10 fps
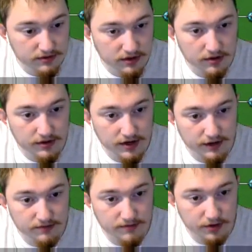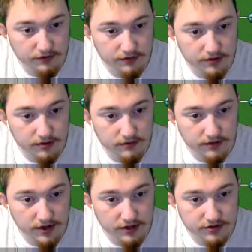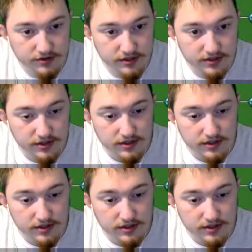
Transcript: Oh yeah, that's about to flow over actually.